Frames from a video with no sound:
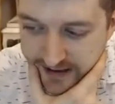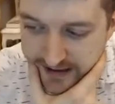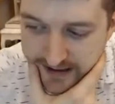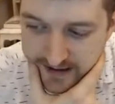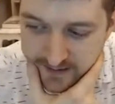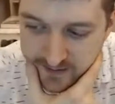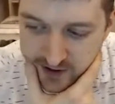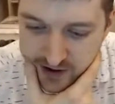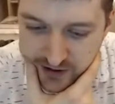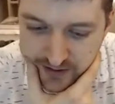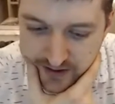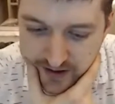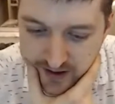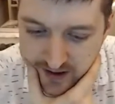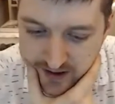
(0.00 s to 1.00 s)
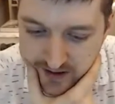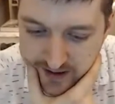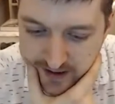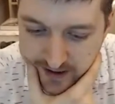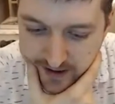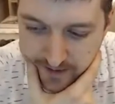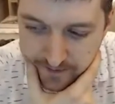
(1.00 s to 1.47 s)
in Montreal,
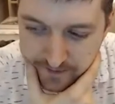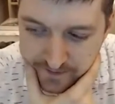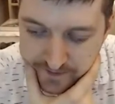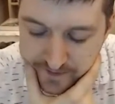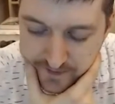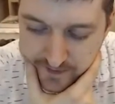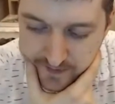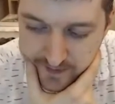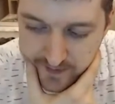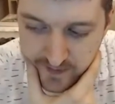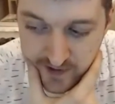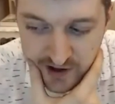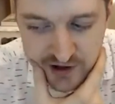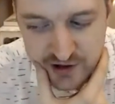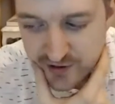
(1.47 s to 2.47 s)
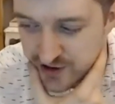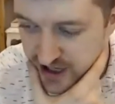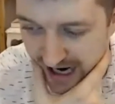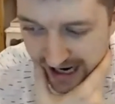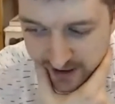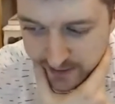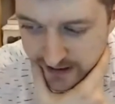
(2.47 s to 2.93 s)
huge
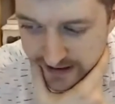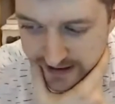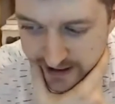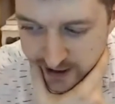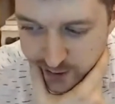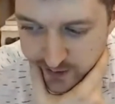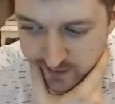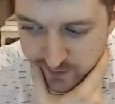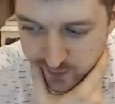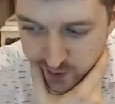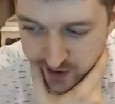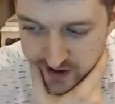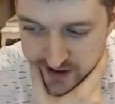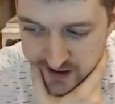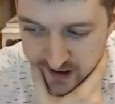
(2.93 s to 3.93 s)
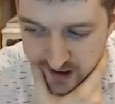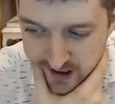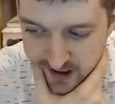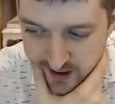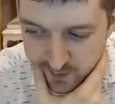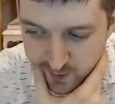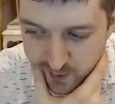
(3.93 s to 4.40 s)
gallery, like 3 floors.
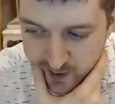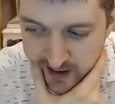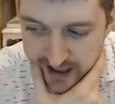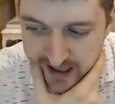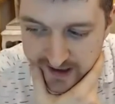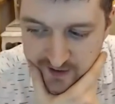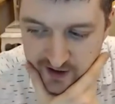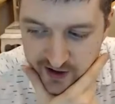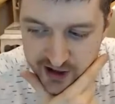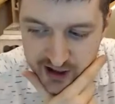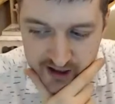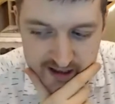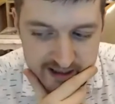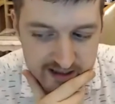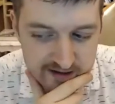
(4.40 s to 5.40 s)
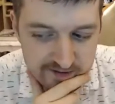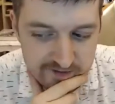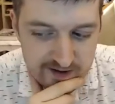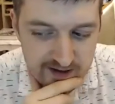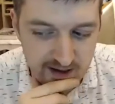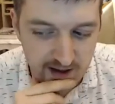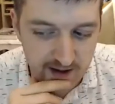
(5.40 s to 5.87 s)
We're going to have a giant
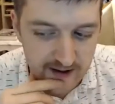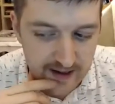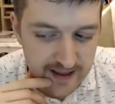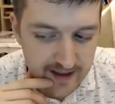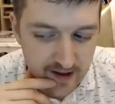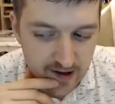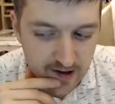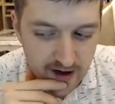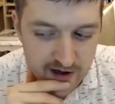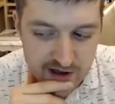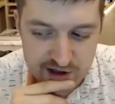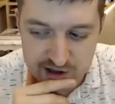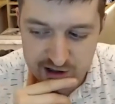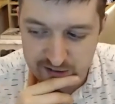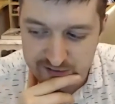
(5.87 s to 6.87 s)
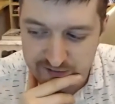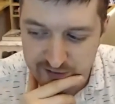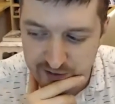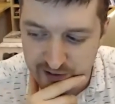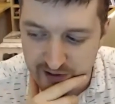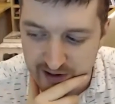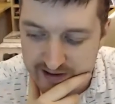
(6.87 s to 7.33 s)
VR AR art show
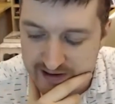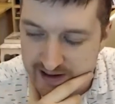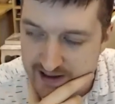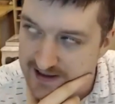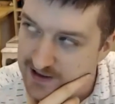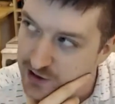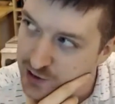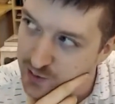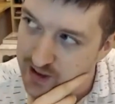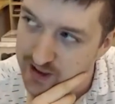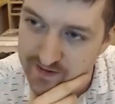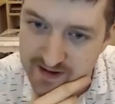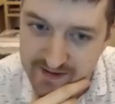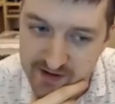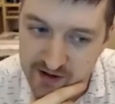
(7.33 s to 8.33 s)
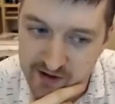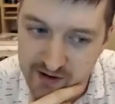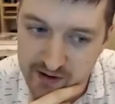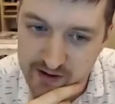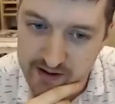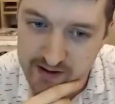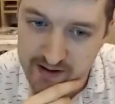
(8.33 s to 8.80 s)
for, I think it's their 25th or
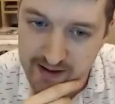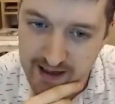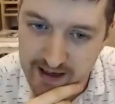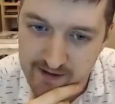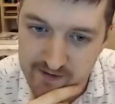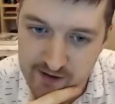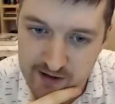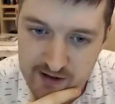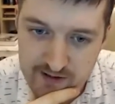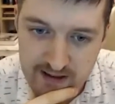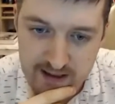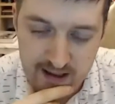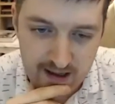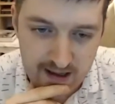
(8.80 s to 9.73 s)
30th anniversary.